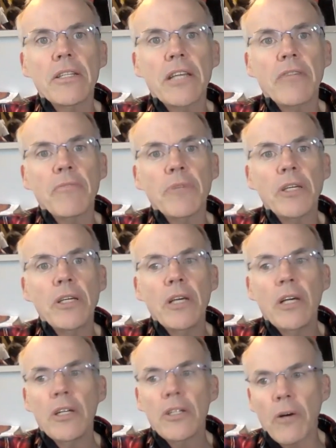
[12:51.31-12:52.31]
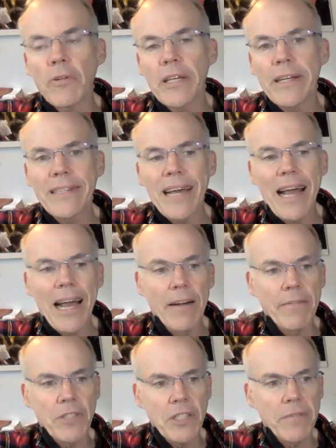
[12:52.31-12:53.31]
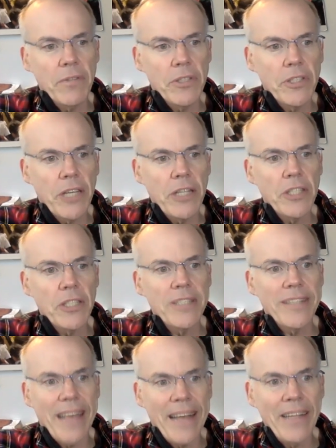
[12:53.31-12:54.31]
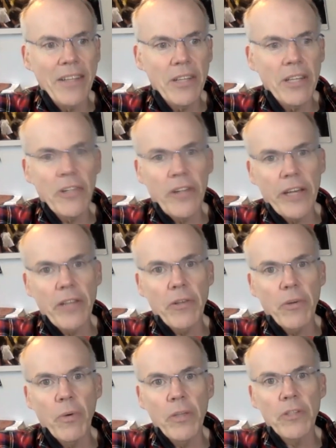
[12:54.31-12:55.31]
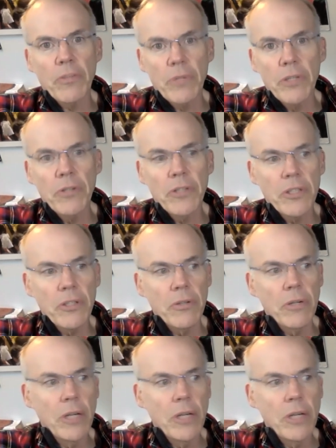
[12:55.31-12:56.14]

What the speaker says: then we don't get to have civilizations anything like the ones we're used to.